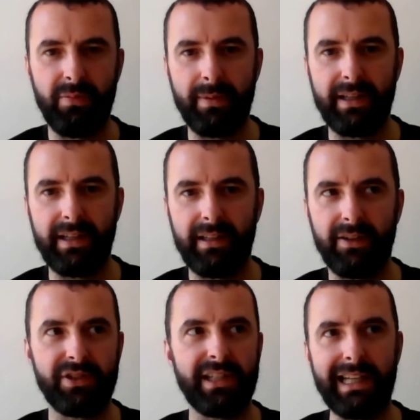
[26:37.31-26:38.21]
maybe they're
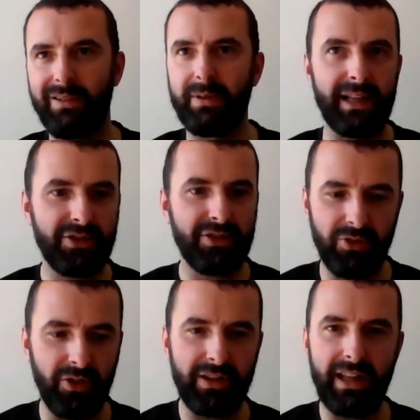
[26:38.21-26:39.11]
seeing everybody else going
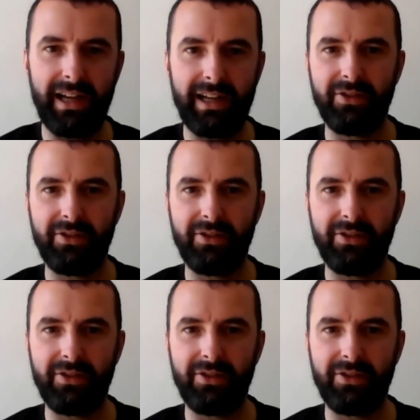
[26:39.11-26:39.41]
online,